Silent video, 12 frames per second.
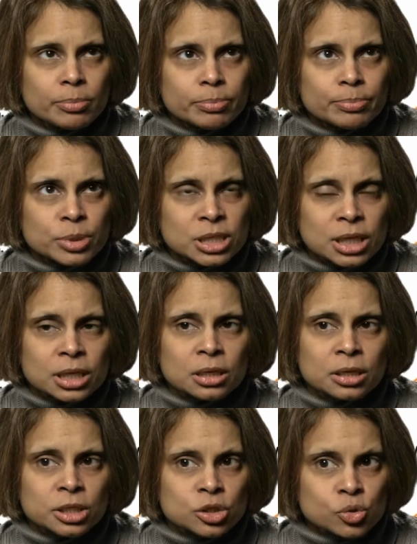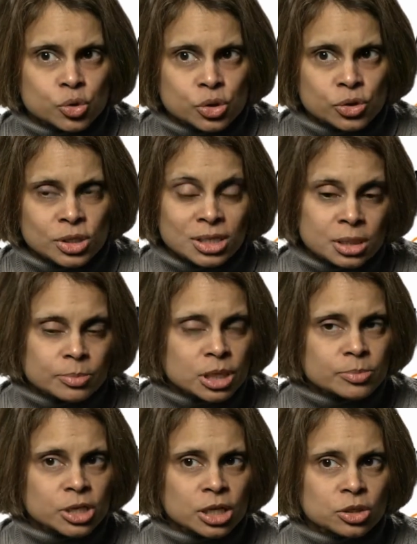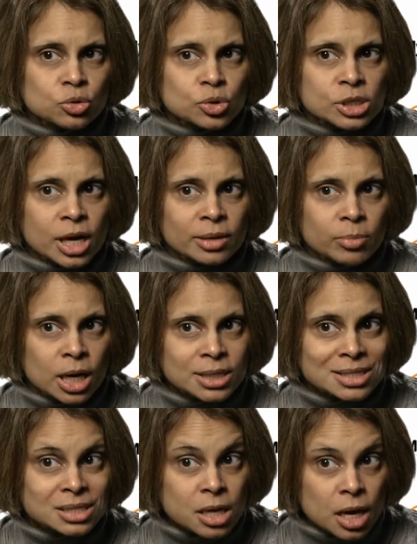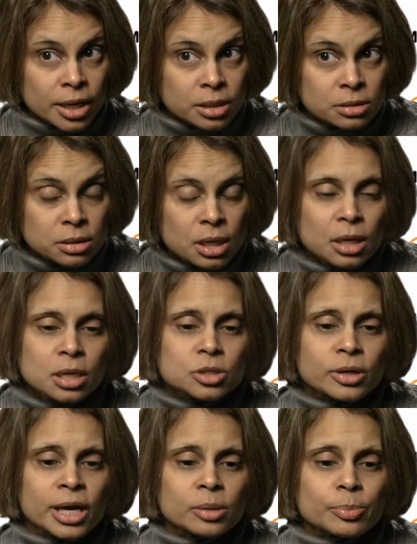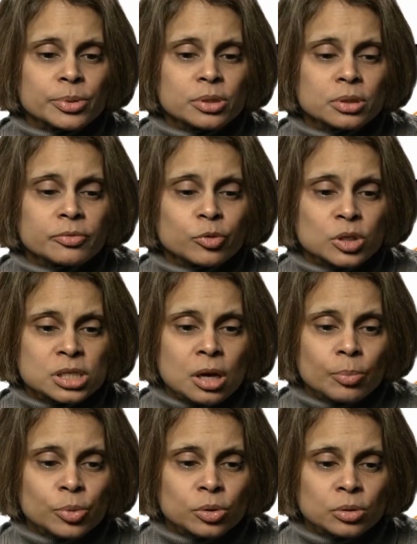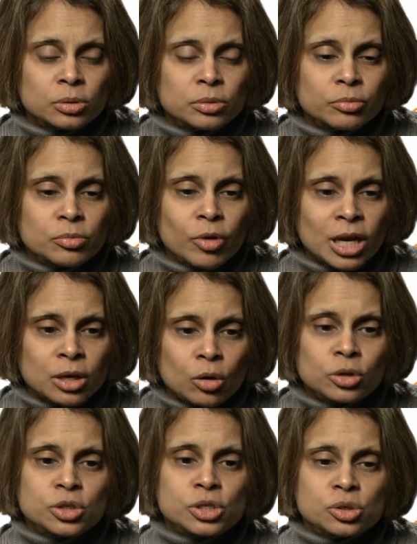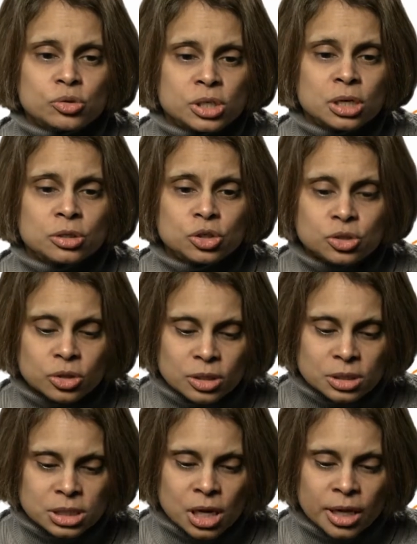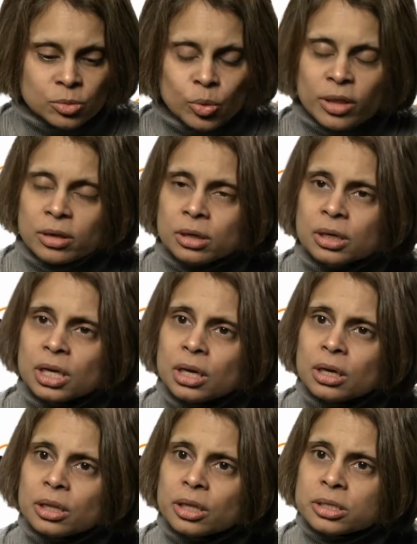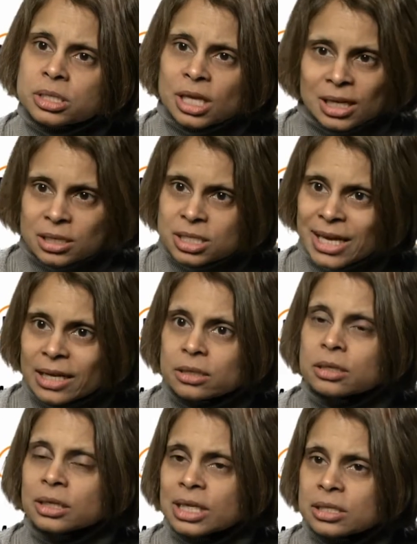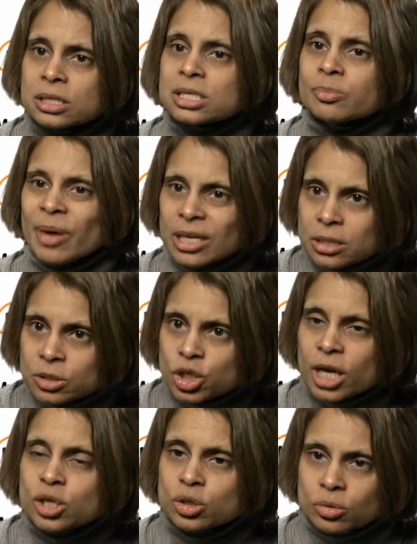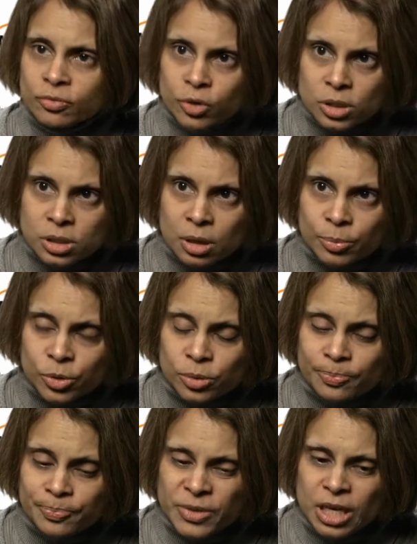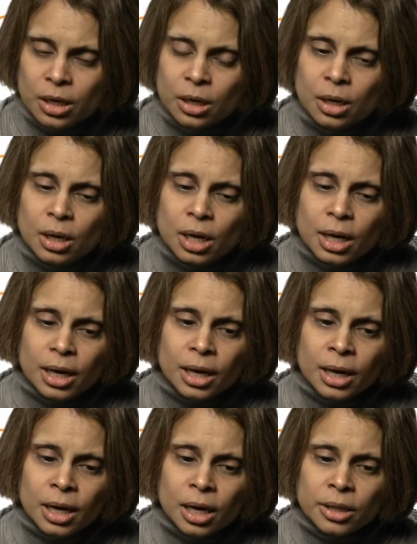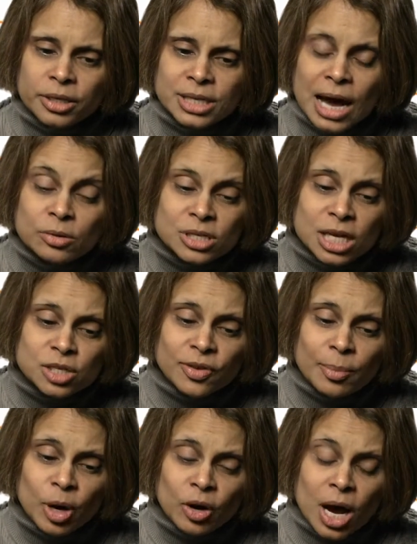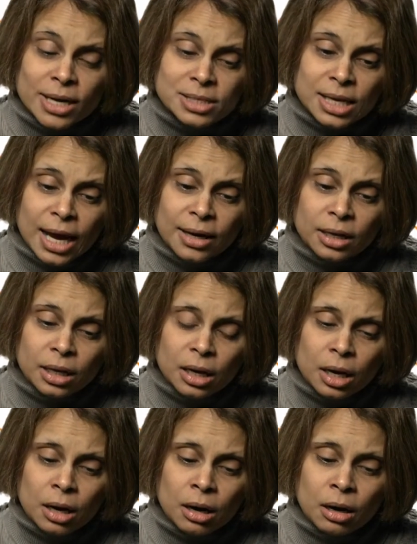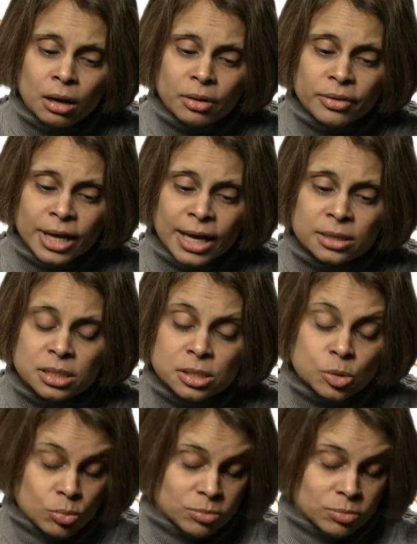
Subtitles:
particular uses. And sometimes I use side by side to help, for example, radiologists or surgeons decide whether the skeleton needs a cement injection, for example. The downsides of MRI scanning are that it's,